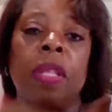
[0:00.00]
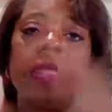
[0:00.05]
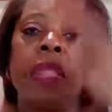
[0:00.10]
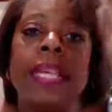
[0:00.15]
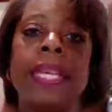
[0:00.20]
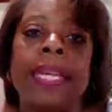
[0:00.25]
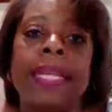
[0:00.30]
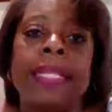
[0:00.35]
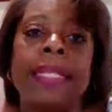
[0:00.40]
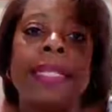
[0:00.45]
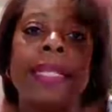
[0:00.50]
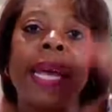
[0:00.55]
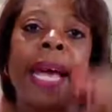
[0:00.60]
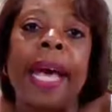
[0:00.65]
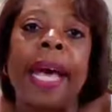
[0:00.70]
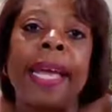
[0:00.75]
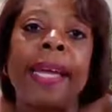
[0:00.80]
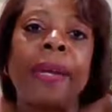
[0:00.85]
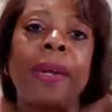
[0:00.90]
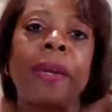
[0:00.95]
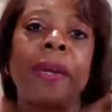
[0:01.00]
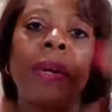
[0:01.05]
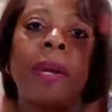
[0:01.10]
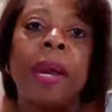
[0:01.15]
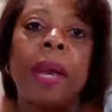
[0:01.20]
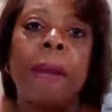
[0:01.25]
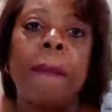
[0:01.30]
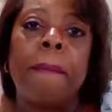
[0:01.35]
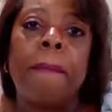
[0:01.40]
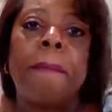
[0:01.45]
the entire
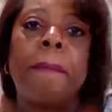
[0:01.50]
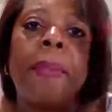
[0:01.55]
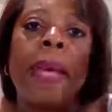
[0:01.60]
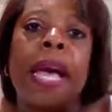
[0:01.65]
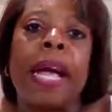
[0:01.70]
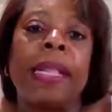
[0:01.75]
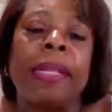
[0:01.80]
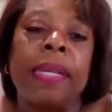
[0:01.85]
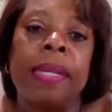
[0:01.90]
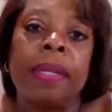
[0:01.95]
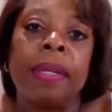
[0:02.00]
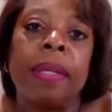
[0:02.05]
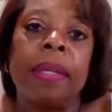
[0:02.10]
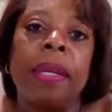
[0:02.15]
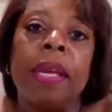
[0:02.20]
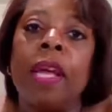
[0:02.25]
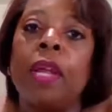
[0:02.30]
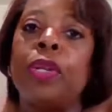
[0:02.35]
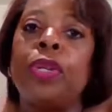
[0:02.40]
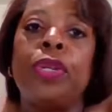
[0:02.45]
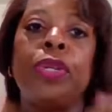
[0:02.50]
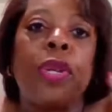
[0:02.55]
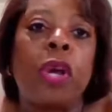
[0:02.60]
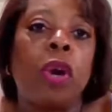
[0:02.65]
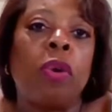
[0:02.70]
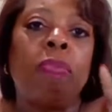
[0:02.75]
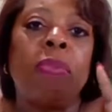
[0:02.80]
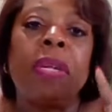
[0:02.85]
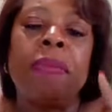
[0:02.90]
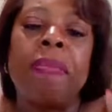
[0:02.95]
ballot.
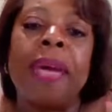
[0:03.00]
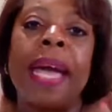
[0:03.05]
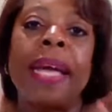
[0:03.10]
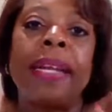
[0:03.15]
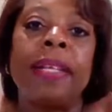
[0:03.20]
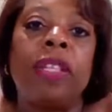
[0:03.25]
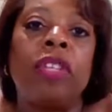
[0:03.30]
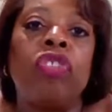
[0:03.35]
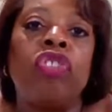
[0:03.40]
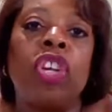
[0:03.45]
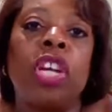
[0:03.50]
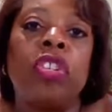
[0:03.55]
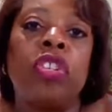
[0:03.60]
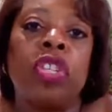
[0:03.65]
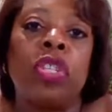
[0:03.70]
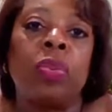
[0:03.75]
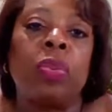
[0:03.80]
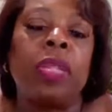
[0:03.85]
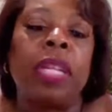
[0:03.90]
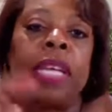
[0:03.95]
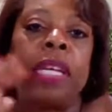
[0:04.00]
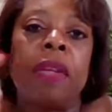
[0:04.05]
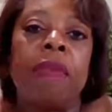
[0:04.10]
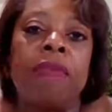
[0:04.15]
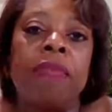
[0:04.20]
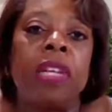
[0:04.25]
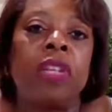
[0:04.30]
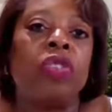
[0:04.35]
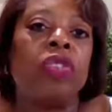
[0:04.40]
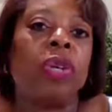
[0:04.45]
Don't be mad at the judges when they
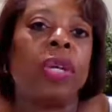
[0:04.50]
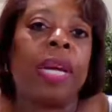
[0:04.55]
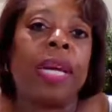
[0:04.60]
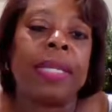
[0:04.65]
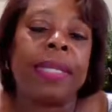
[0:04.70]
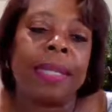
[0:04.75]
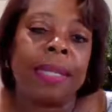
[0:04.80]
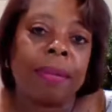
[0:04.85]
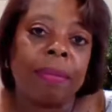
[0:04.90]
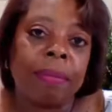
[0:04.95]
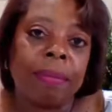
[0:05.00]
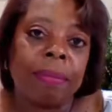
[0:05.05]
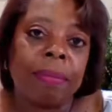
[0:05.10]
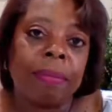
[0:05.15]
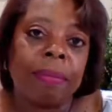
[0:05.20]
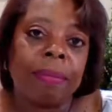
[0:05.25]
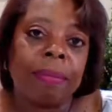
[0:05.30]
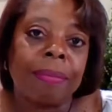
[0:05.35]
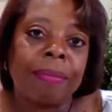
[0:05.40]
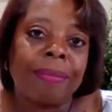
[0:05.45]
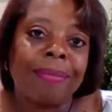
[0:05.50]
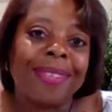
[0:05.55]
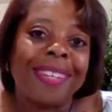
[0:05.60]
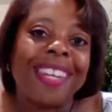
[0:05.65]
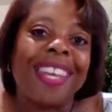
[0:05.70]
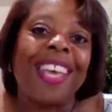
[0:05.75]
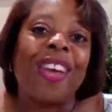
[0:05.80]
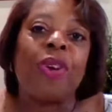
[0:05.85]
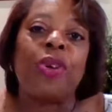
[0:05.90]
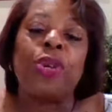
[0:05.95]
convict your cousin
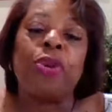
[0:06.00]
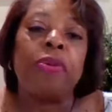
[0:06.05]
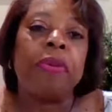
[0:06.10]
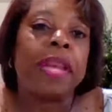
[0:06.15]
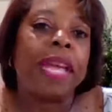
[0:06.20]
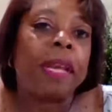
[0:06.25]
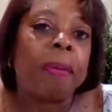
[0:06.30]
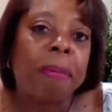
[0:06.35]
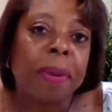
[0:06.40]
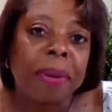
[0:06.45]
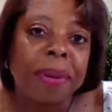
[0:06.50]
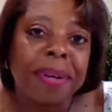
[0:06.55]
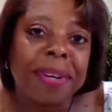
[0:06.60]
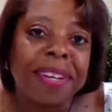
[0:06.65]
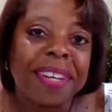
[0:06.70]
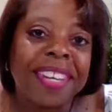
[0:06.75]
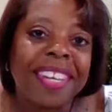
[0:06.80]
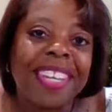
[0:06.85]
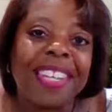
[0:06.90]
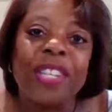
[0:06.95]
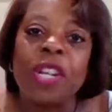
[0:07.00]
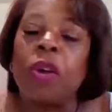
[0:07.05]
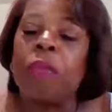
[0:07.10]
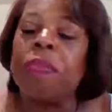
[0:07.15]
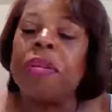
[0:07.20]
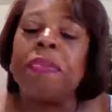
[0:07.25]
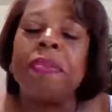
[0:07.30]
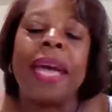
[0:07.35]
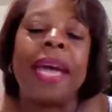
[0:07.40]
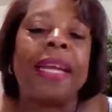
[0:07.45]
or your neighbor. Don't
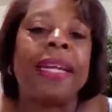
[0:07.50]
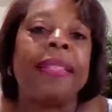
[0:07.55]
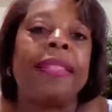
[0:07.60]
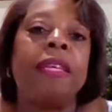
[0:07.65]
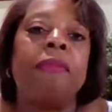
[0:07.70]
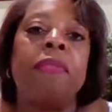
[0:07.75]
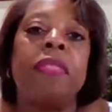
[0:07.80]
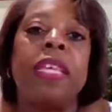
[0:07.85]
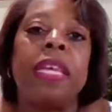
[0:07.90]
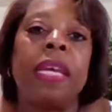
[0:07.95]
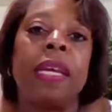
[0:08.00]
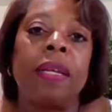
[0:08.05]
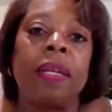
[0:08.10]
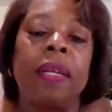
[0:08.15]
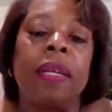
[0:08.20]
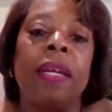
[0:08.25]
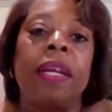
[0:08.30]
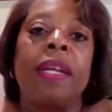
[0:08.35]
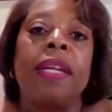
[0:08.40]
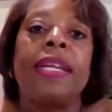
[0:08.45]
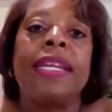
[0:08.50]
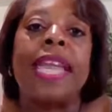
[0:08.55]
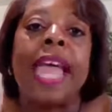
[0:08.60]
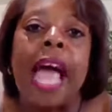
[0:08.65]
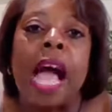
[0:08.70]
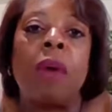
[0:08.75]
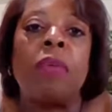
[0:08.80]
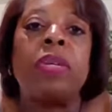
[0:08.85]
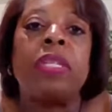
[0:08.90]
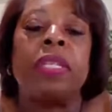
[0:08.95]
be mad at them then.
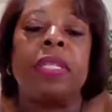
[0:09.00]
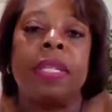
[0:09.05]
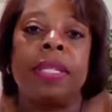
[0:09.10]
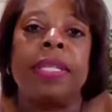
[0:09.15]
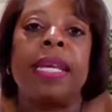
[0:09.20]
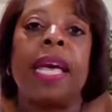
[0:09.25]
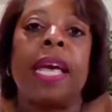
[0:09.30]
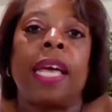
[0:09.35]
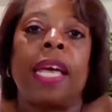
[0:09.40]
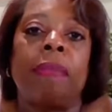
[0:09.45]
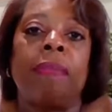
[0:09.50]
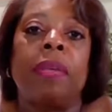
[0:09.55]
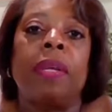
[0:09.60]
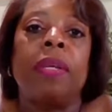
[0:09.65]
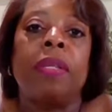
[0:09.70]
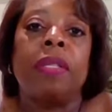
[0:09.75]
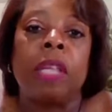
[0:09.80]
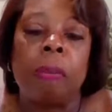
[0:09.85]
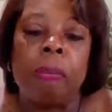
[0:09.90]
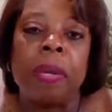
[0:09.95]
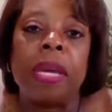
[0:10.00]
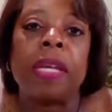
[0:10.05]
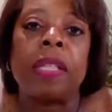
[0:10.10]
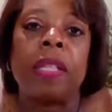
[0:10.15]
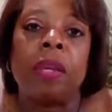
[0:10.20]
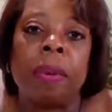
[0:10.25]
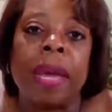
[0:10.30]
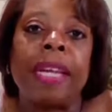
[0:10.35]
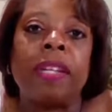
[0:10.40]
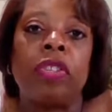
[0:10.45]
Now is the time to pick
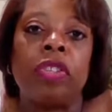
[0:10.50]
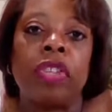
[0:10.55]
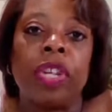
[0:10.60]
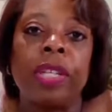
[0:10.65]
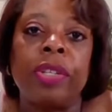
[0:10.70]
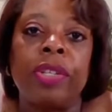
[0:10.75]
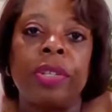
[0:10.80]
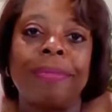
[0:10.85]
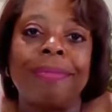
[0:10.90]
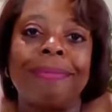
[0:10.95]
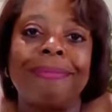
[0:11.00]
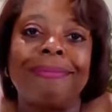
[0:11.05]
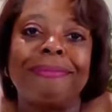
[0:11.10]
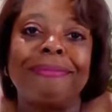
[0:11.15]
the right judge.